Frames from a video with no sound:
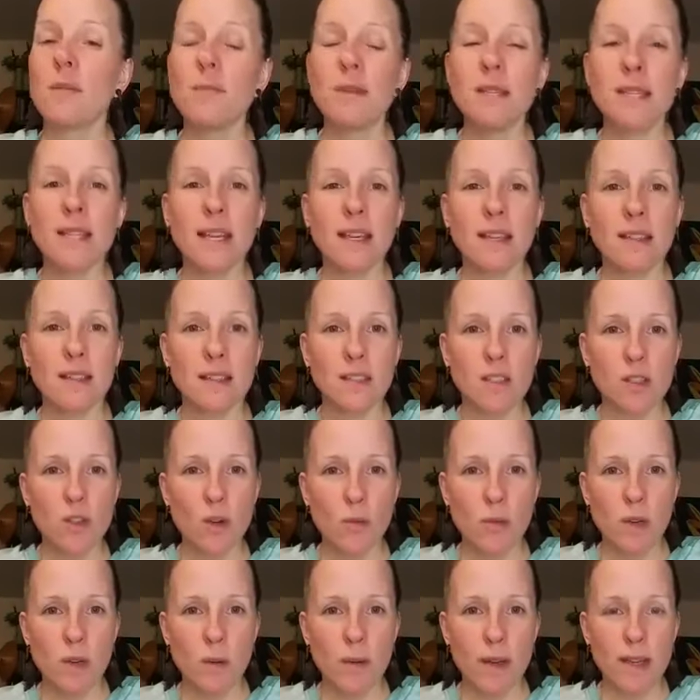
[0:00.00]
It can be taken in
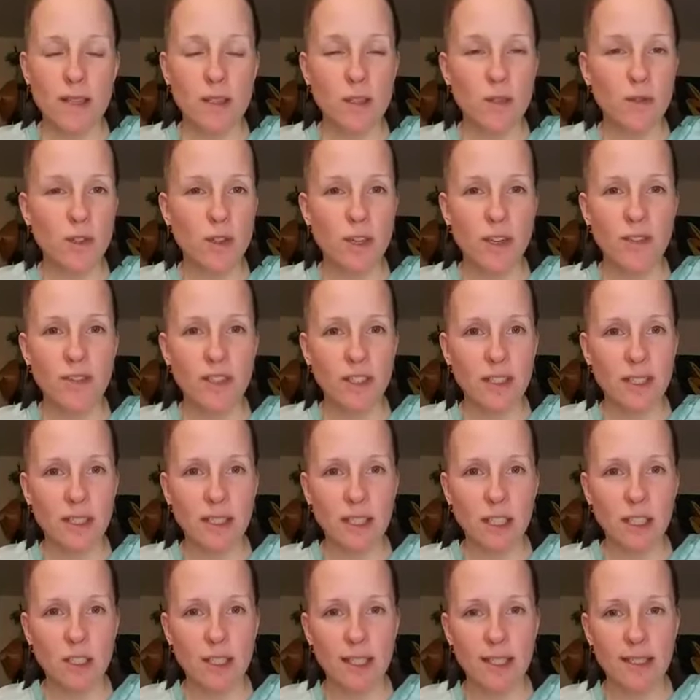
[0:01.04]
so many ways. So if you're
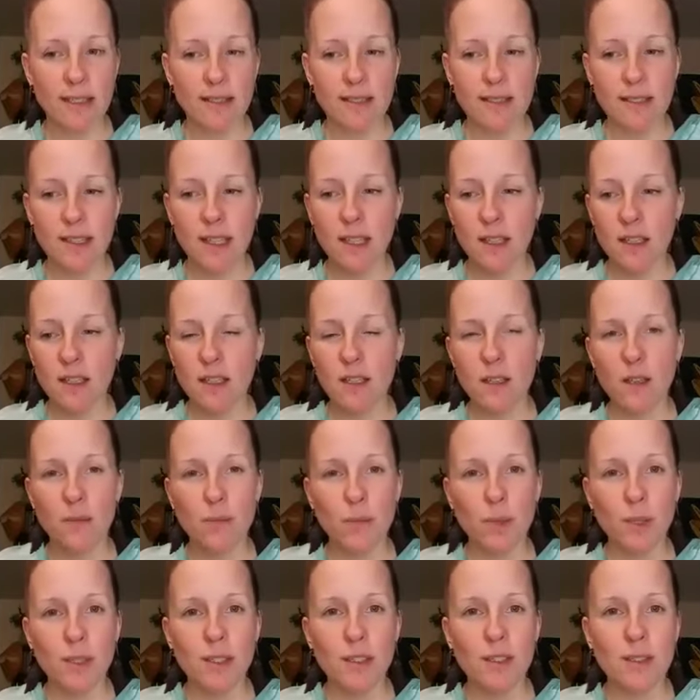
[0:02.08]
feeling like you're getting sick,
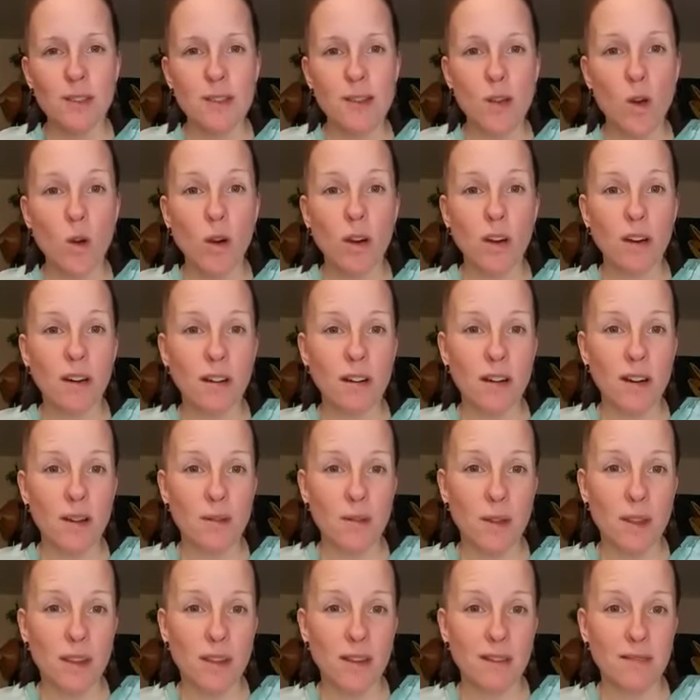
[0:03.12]
put a little slow cooker
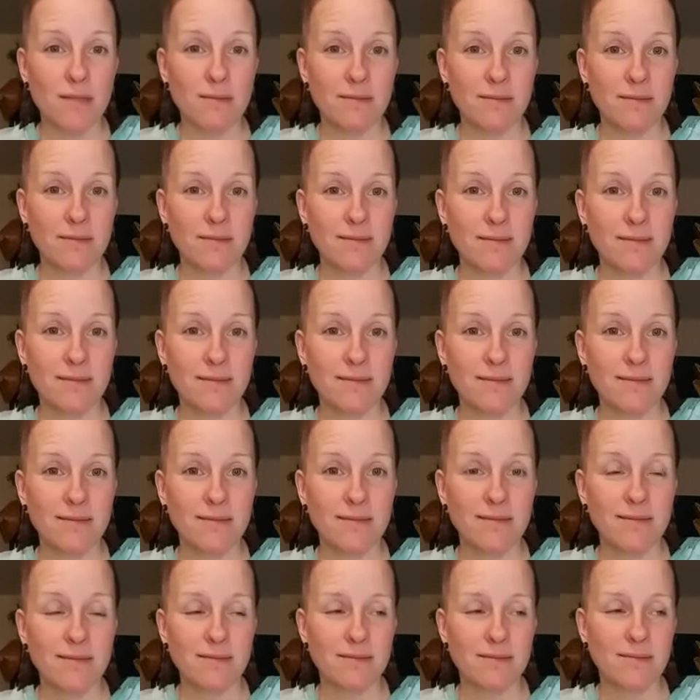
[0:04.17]
on with it.
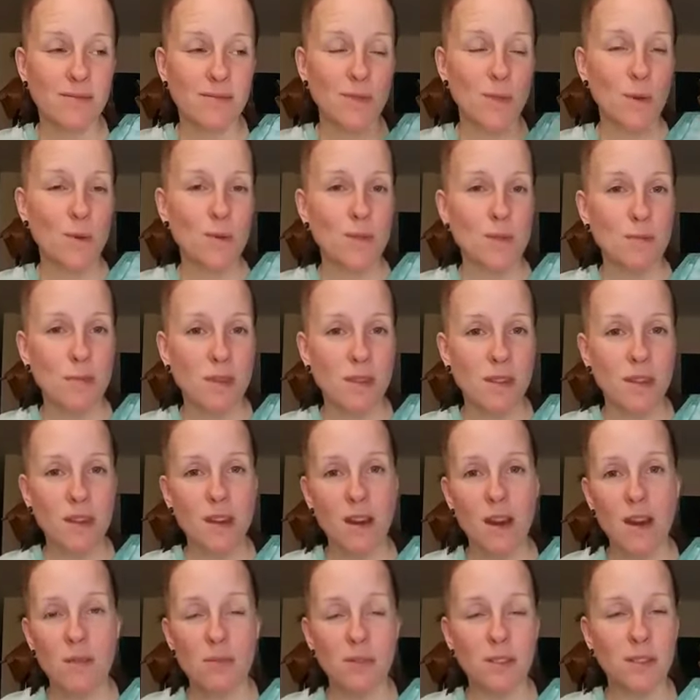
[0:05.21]
Throw some in
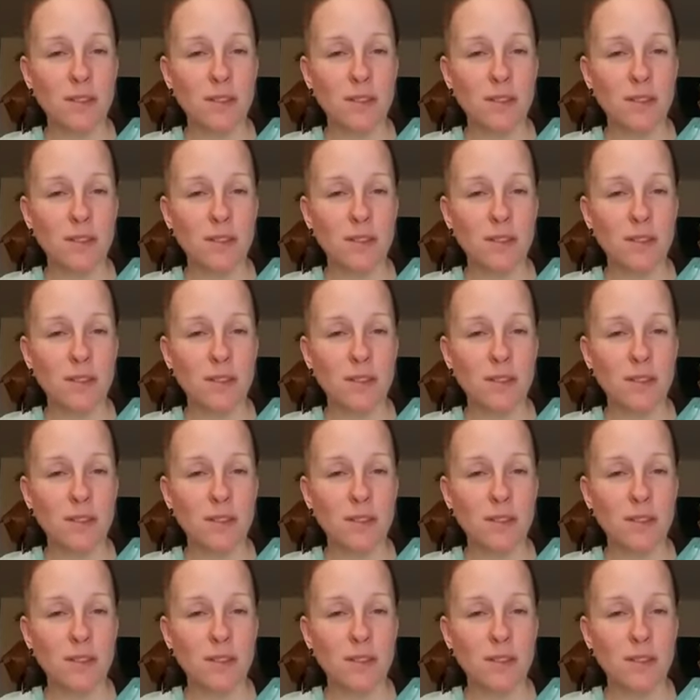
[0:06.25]
there.